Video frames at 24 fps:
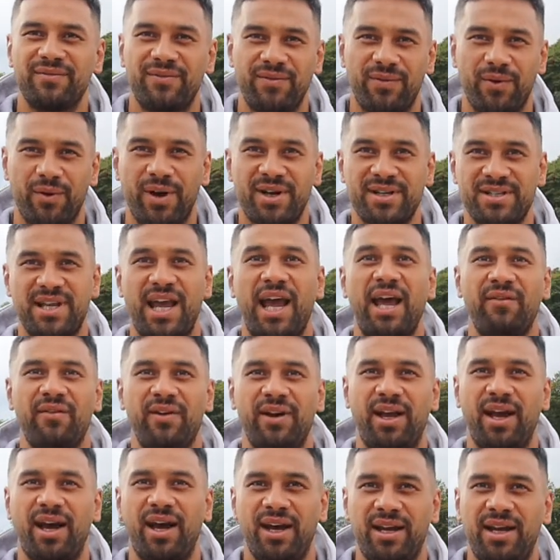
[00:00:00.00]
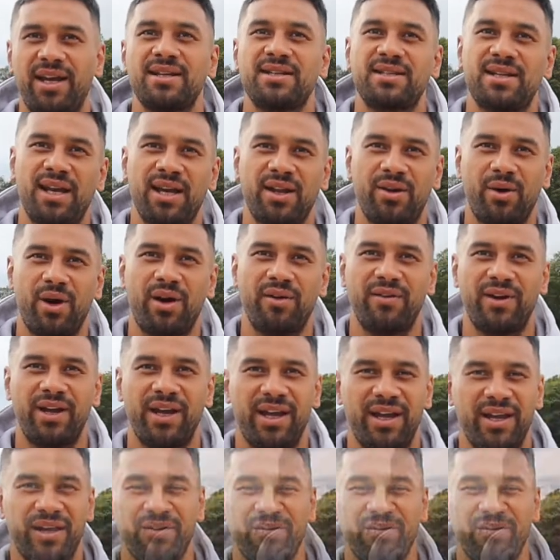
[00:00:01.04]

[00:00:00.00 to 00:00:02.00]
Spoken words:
for us to have a get together over here.